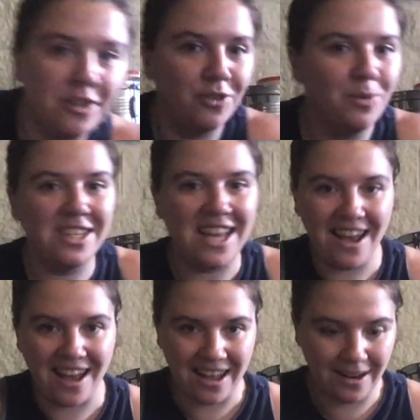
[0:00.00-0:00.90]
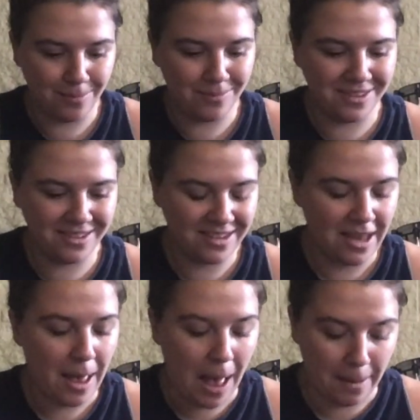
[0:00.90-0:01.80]
new Tag items
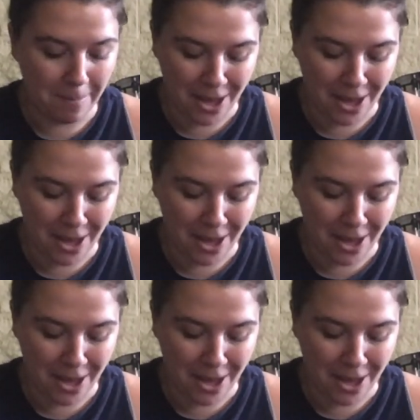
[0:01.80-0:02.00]
on my